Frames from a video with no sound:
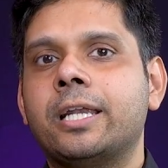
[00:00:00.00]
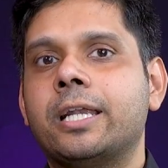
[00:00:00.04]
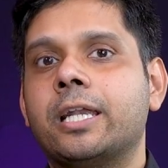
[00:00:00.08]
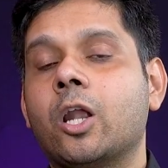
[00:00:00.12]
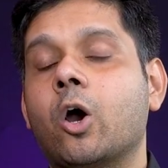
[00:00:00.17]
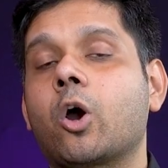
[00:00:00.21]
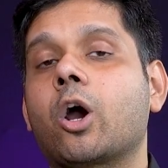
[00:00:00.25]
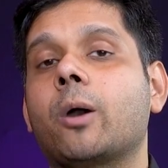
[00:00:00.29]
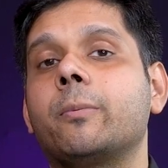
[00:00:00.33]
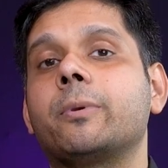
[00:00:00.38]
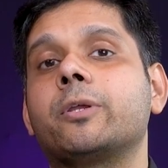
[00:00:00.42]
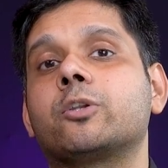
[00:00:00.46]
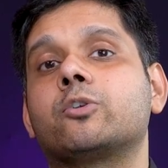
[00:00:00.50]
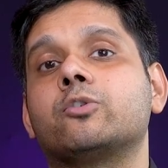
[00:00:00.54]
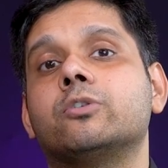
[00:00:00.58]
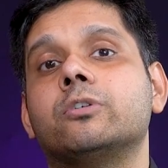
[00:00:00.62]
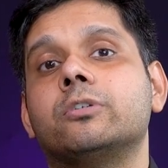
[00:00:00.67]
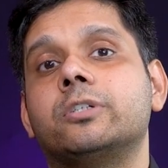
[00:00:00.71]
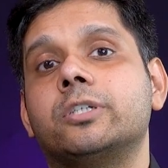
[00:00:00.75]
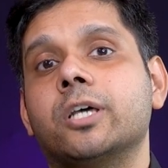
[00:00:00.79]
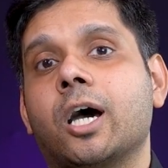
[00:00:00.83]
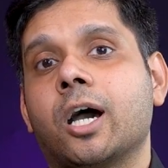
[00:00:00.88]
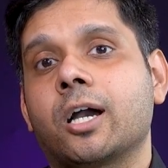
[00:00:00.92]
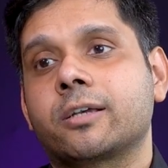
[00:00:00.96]
Now coming to the
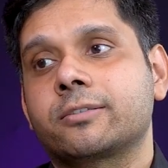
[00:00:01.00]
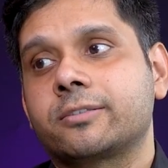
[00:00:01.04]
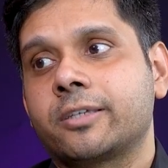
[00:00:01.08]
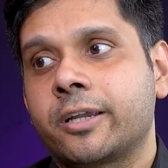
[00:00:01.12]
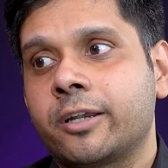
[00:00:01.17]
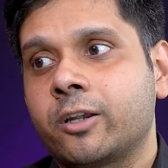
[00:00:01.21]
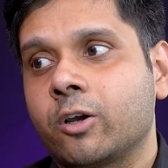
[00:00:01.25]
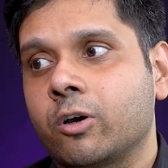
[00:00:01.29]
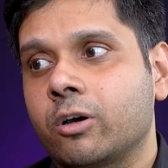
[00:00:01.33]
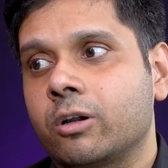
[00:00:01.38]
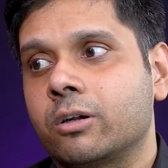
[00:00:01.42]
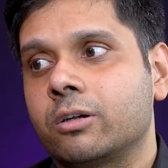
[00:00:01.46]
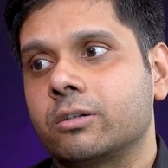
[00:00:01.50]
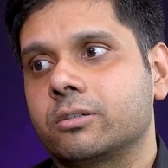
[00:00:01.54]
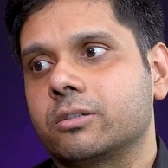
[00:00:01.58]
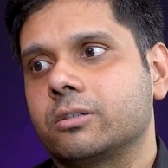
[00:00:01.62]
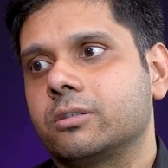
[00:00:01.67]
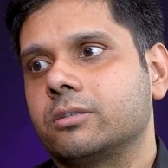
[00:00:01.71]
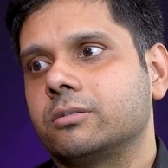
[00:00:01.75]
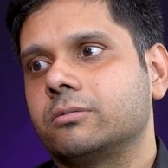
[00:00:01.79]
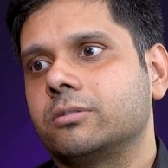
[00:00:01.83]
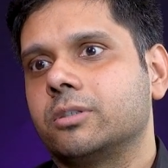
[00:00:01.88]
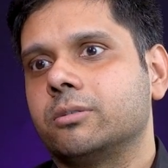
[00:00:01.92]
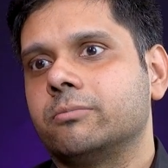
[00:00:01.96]
dark side or
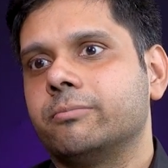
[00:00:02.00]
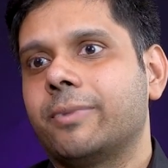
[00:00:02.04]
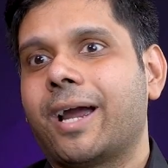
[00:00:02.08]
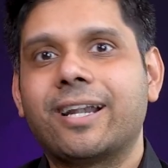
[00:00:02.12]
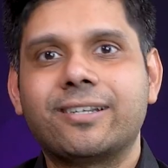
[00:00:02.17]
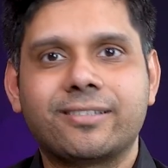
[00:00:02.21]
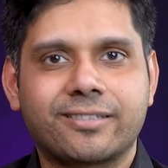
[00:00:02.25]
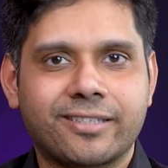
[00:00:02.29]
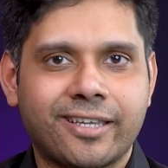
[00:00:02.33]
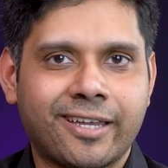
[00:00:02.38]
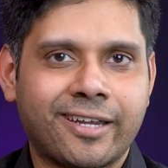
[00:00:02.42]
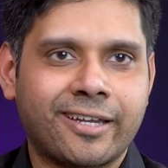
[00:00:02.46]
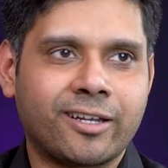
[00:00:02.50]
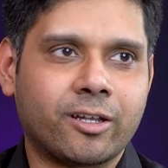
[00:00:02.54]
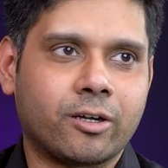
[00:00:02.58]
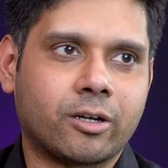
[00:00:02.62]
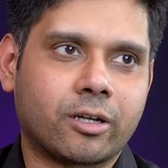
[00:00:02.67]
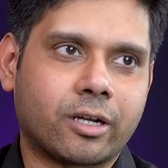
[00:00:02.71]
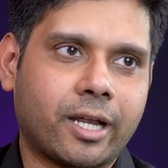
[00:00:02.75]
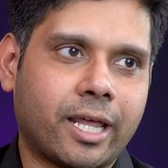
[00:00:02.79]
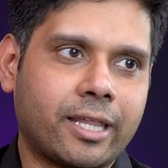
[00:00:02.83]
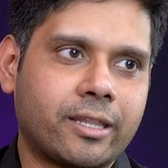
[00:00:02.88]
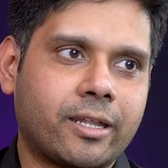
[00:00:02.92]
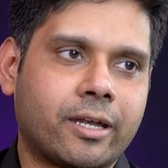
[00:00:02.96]
uh, the bad side
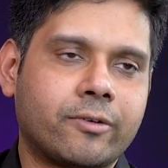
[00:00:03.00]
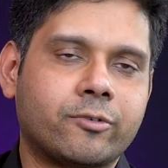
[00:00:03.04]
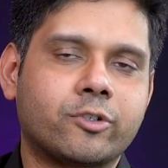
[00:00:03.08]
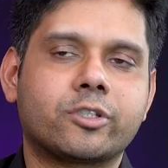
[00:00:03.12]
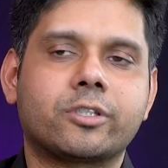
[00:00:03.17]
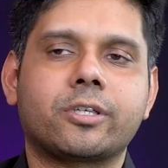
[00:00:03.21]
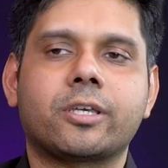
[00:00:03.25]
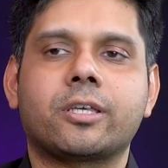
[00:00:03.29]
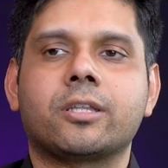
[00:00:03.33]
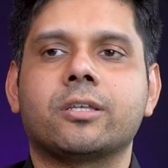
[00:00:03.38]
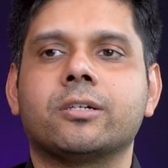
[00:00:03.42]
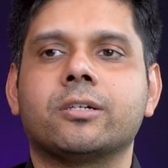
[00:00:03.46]
or rather I would say